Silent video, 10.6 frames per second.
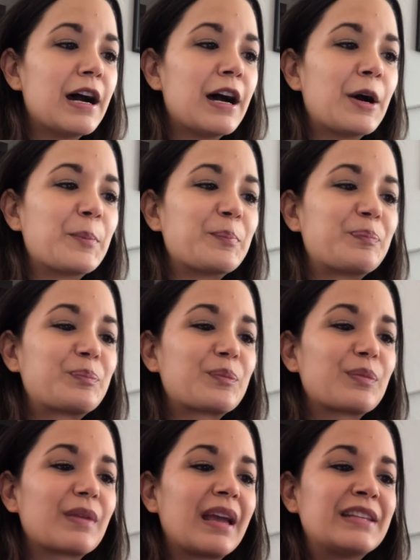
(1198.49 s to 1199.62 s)
And
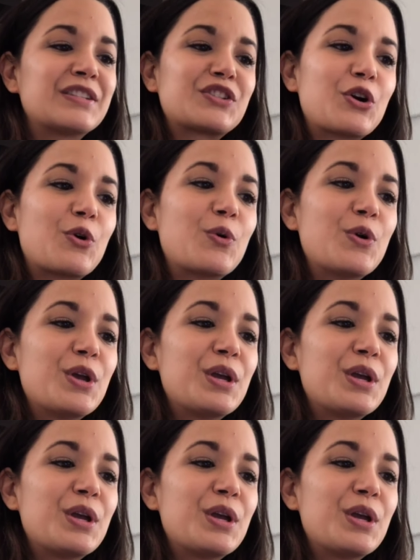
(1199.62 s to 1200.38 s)
so